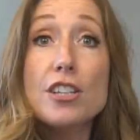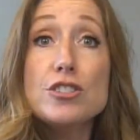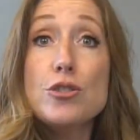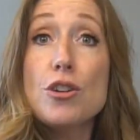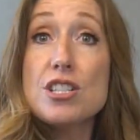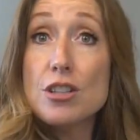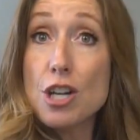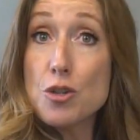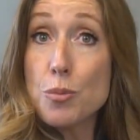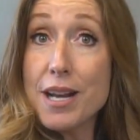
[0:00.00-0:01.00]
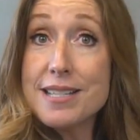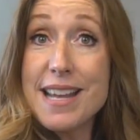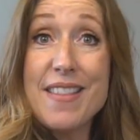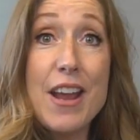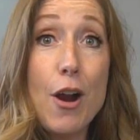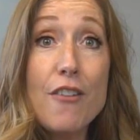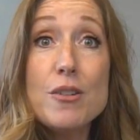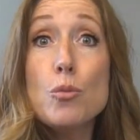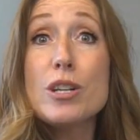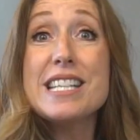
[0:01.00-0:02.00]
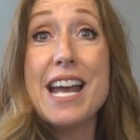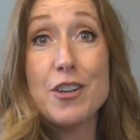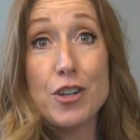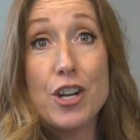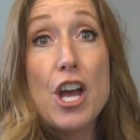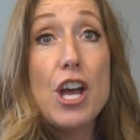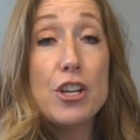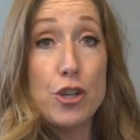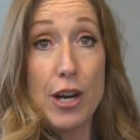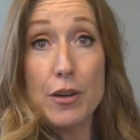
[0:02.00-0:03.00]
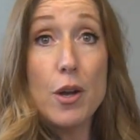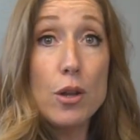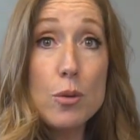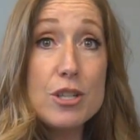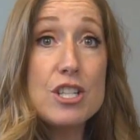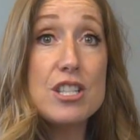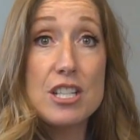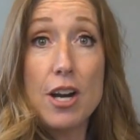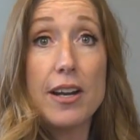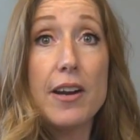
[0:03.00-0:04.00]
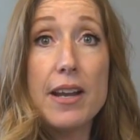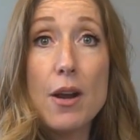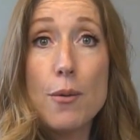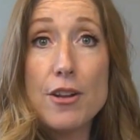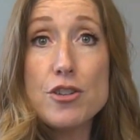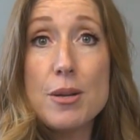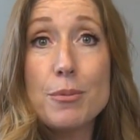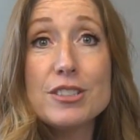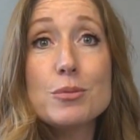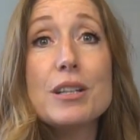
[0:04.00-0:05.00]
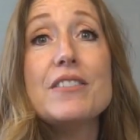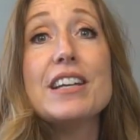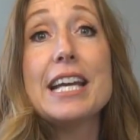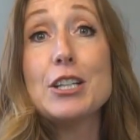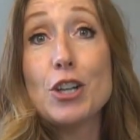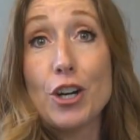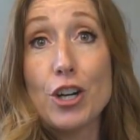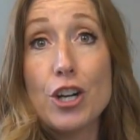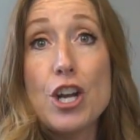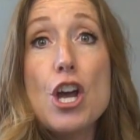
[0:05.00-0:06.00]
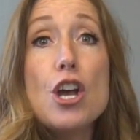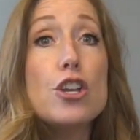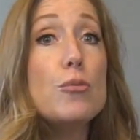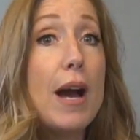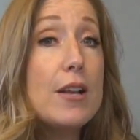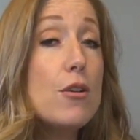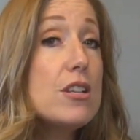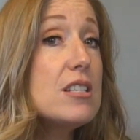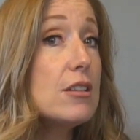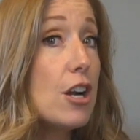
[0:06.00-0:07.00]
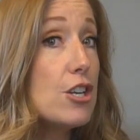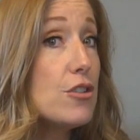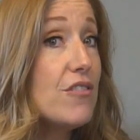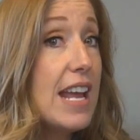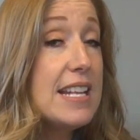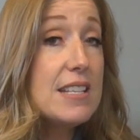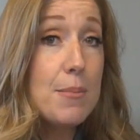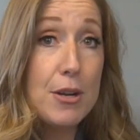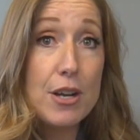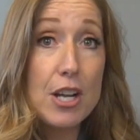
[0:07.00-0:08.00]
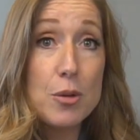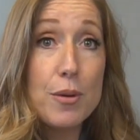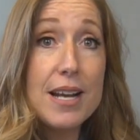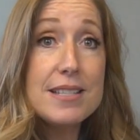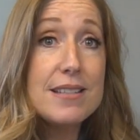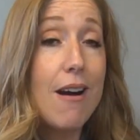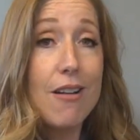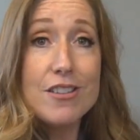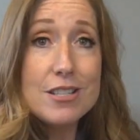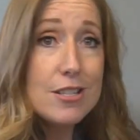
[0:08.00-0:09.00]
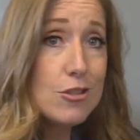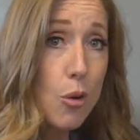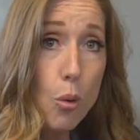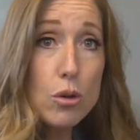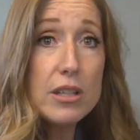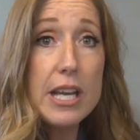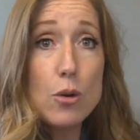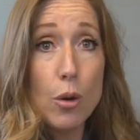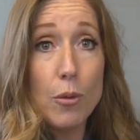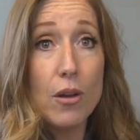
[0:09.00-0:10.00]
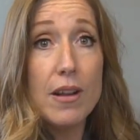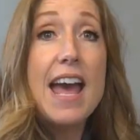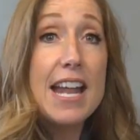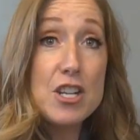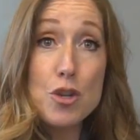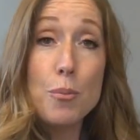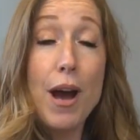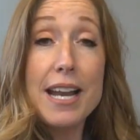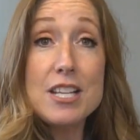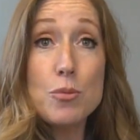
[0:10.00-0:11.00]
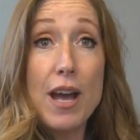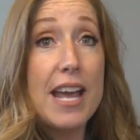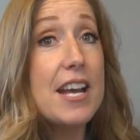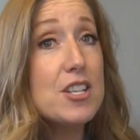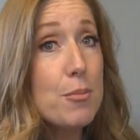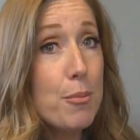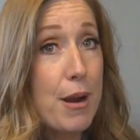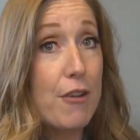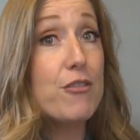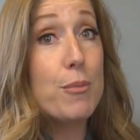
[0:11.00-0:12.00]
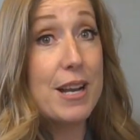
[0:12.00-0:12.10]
also notice enlarged breasts, and they are often more tender. And your areola, which is the dark area around your nipples, will even get darker. You might notice larger veins appearing on your breasts. All this is totally normal, and it's your body's way to prepare for